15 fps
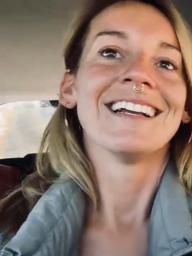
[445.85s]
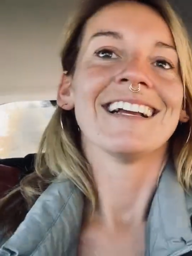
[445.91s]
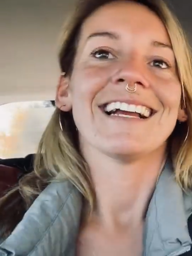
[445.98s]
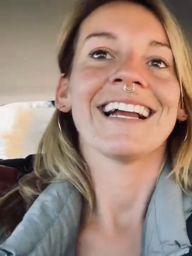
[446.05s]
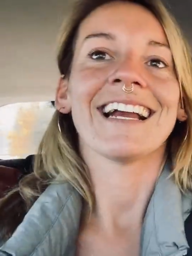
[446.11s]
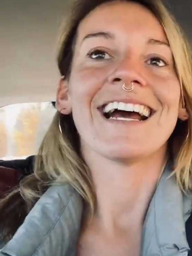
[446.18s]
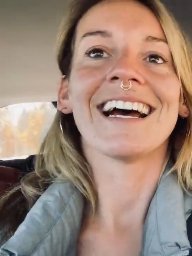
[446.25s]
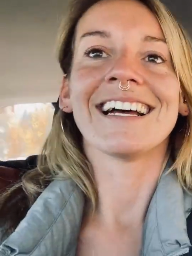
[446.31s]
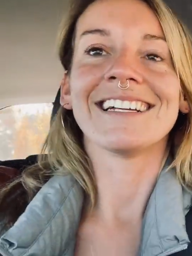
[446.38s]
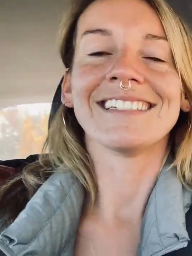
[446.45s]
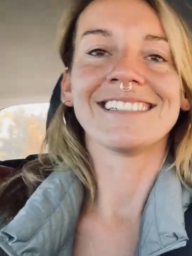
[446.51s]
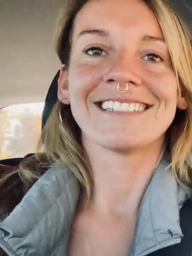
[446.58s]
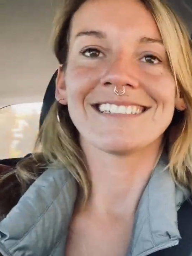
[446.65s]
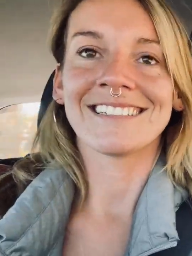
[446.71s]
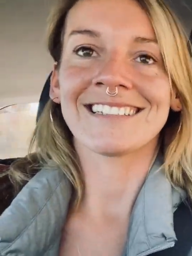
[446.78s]

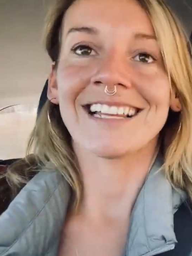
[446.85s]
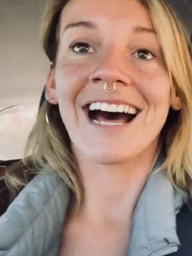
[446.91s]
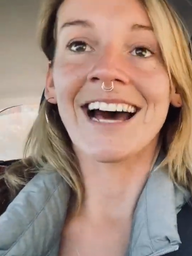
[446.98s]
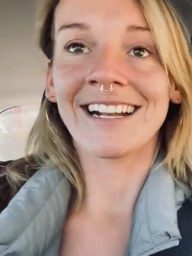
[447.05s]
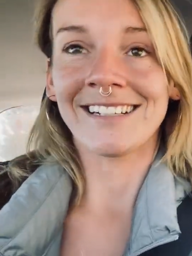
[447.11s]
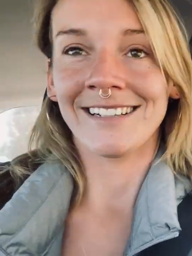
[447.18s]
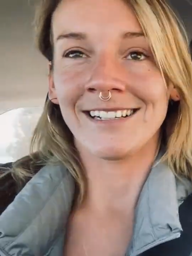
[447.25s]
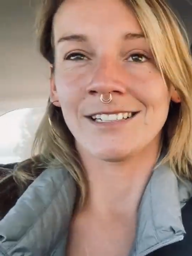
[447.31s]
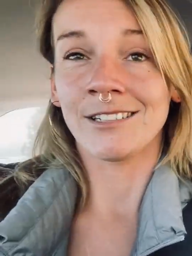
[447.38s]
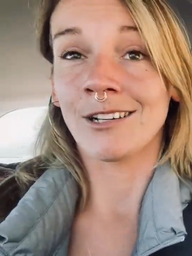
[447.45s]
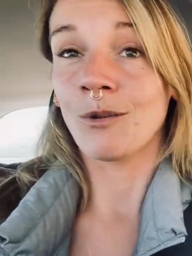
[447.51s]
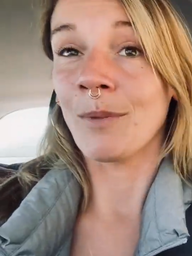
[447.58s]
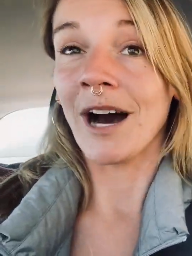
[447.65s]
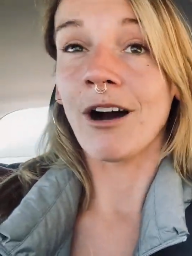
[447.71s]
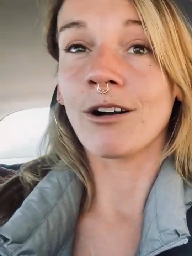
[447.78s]
And that is
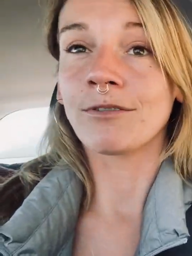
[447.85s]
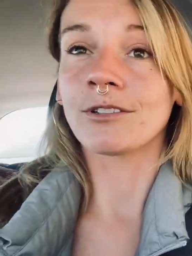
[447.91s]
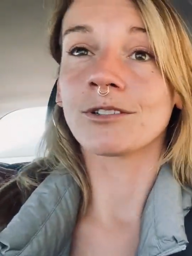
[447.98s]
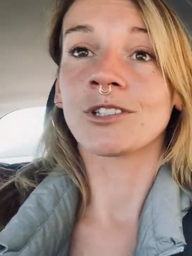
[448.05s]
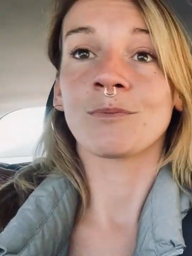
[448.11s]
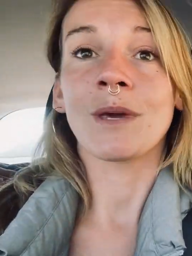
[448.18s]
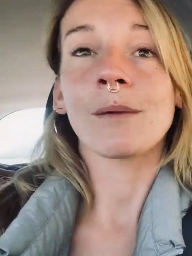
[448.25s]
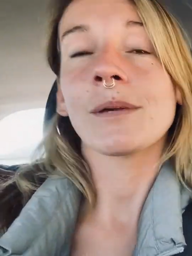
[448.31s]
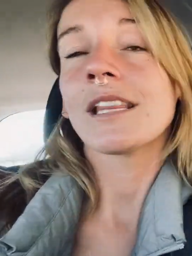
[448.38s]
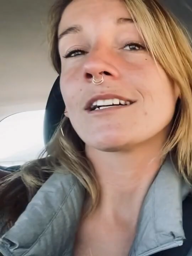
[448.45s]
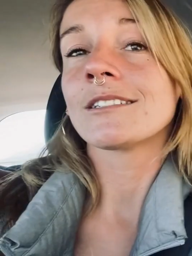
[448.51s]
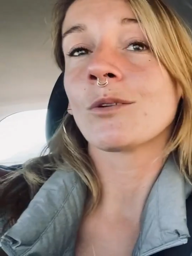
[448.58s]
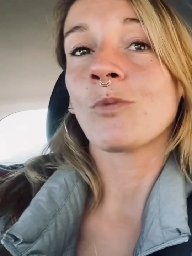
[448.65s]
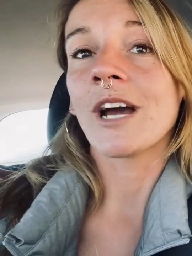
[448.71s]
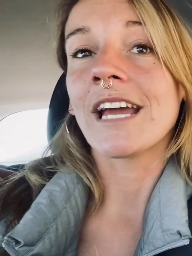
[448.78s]
so powerful. So maybe
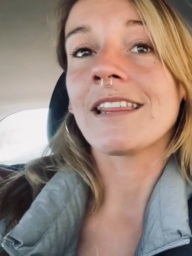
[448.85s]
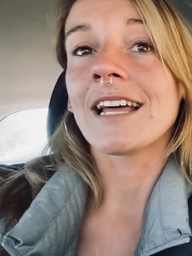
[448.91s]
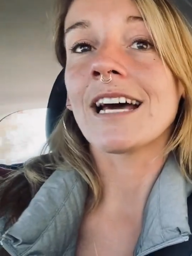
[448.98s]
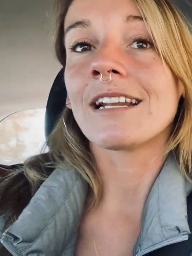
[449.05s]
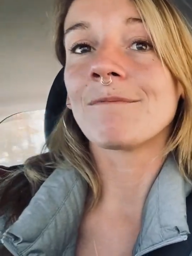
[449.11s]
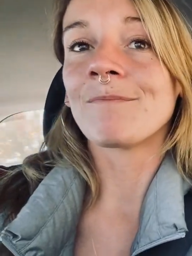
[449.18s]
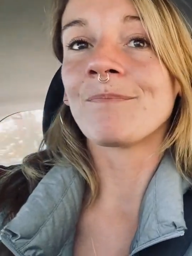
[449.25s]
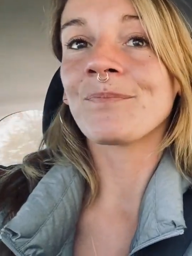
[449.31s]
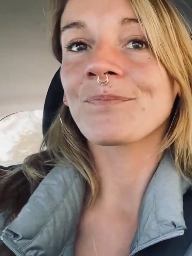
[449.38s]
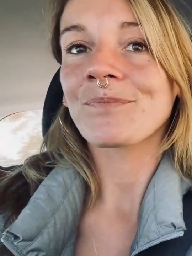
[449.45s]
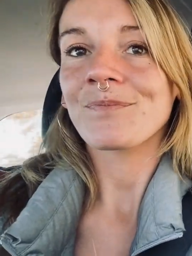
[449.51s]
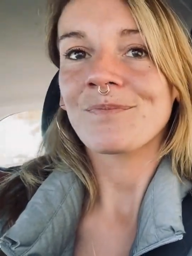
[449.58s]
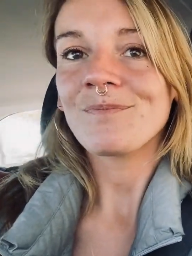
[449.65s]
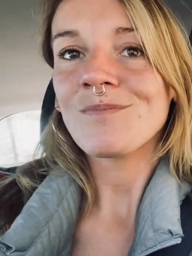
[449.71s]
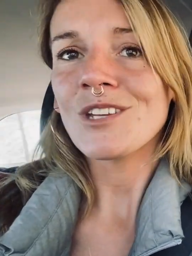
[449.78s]
there's a way that
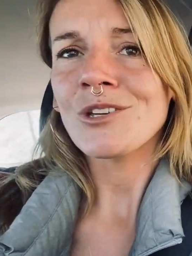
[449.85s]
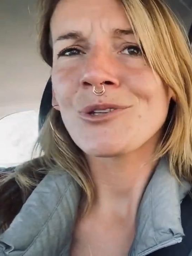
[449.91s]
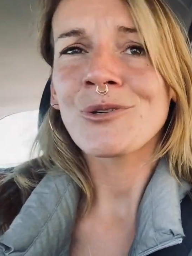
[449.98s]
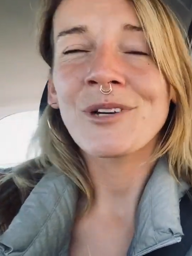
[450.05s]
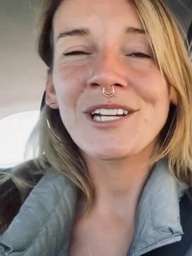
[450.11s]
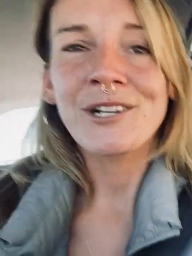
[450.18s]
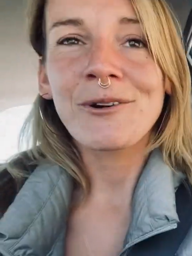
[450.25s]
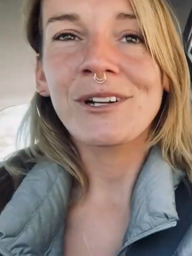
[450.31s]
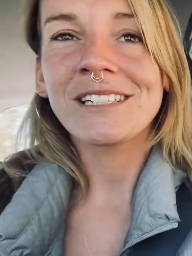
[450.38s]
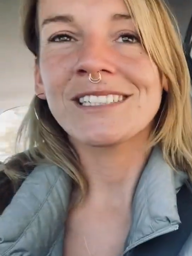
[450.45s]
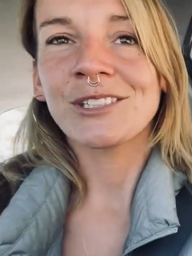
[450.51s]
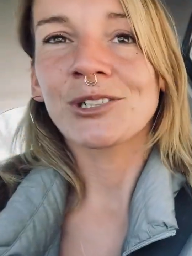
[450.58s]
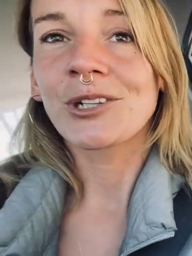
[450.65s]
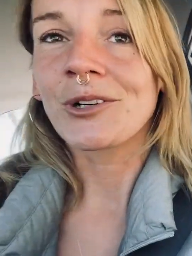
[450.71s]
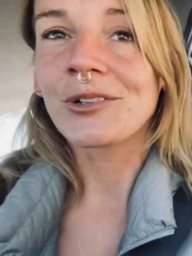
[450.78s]
you can notice
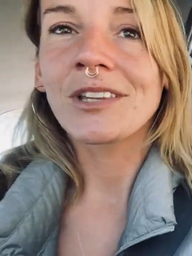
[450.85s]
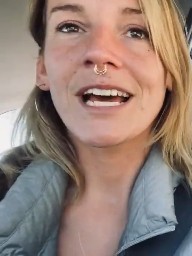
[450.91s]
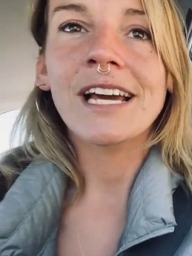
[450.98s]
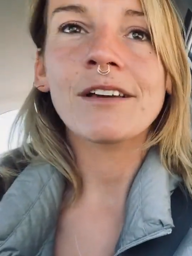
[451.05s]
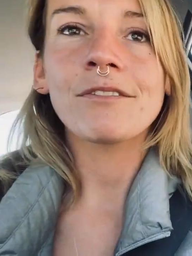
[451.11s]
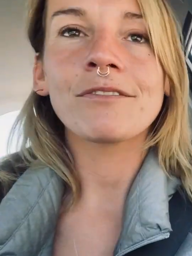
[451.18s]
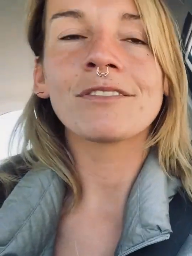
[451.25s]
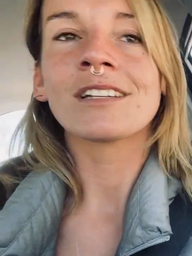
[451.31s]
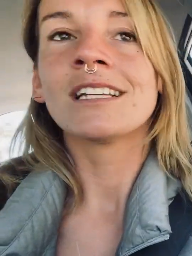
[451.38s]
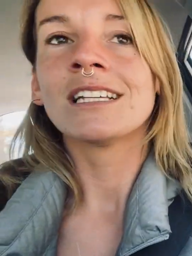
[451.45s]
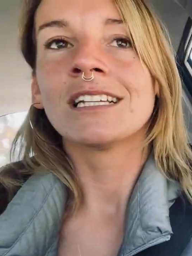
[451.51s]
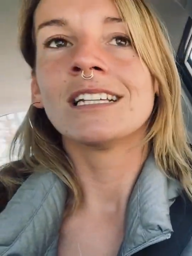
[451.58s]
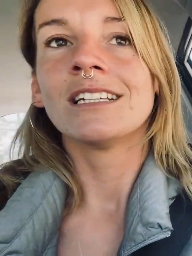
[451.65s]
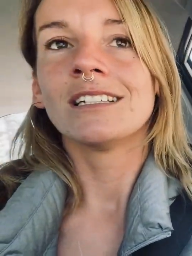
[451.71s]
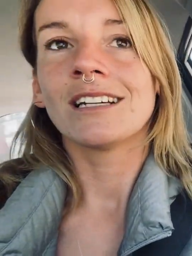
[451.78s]
in your own life
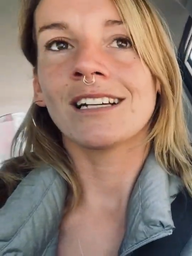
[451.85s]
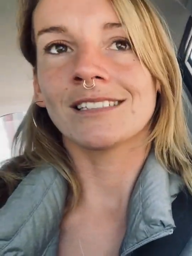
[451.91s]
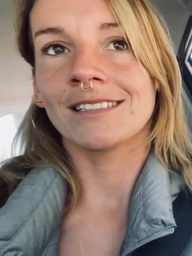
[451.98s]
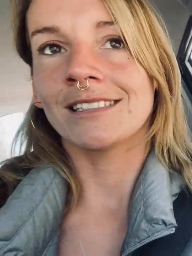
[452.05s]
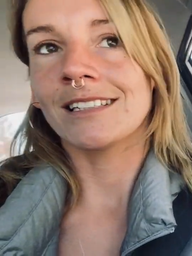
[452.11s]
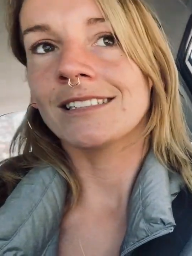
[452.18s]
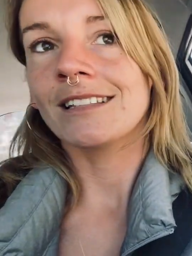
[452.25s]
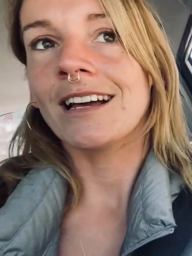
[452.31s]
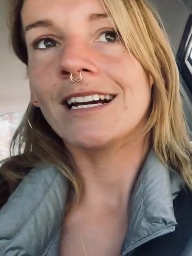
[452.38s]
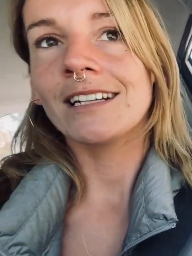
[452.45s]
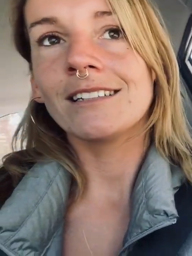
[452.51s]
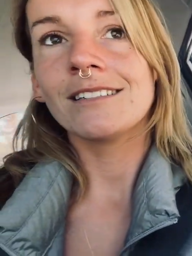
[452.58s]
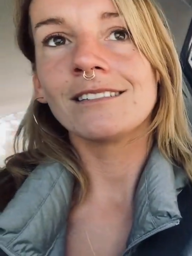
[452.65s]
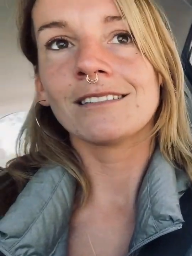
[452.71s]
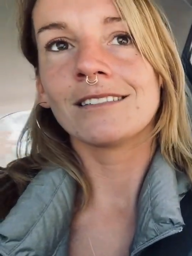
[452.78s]
as a sixth
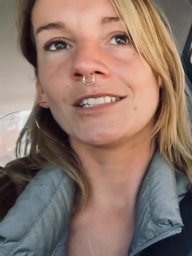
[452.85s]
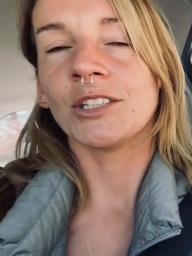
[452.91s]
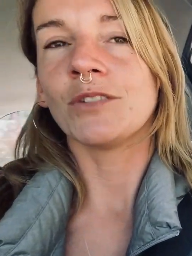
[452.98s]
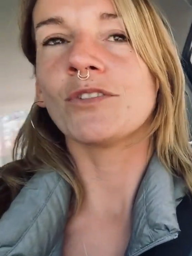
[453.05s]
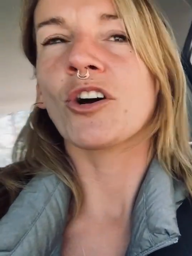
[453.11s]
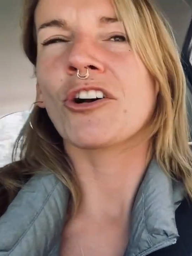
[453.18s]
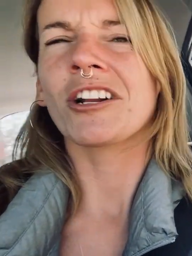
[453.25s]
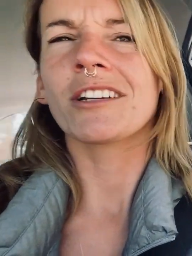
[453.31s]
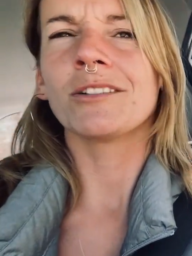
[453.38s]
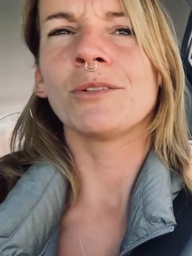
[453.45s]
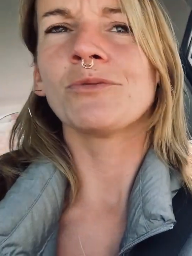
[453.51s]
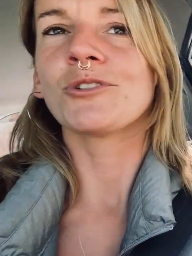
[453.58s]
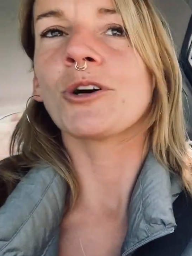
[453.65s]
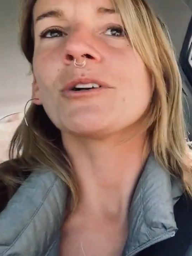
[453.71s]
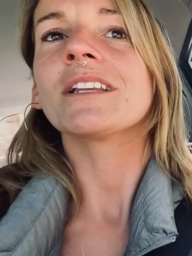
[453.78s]
line, you've
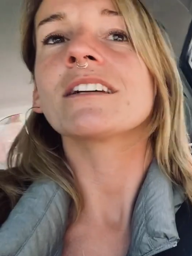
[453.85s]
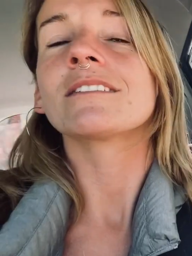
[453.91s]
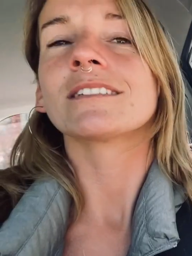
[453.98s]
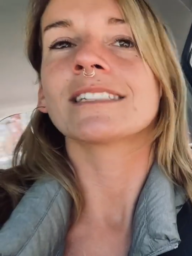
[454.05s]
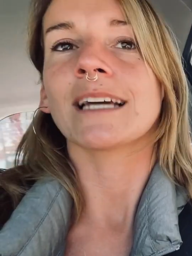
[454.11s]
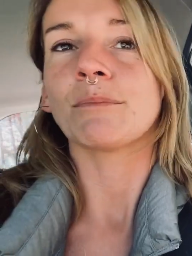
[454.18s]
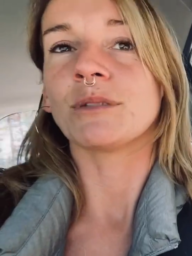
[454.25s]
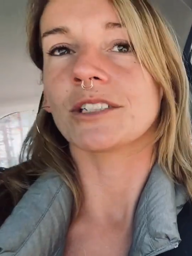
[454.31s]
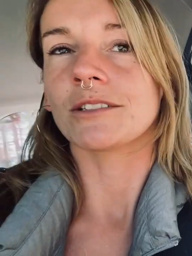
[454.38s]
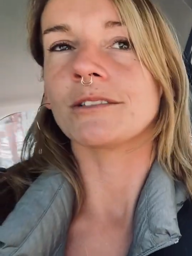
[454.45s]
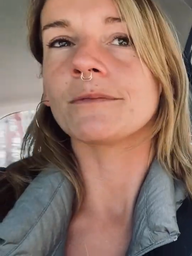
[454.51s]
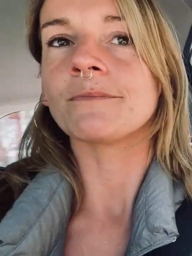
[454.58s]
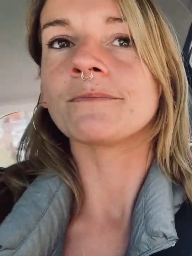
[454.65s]
grown a little skeptical.